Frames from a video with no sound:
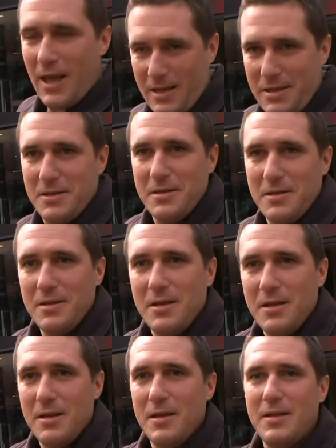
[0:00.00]
Yes,
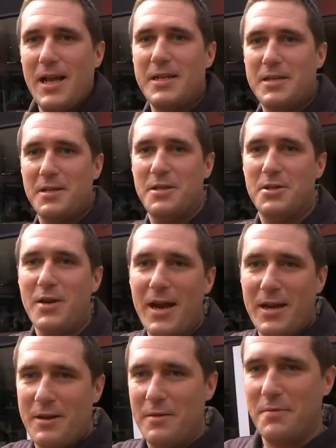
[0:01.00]
next to the
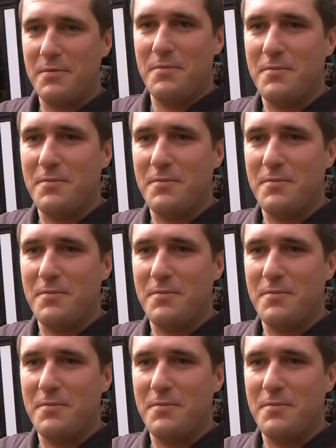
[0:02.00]
dragon.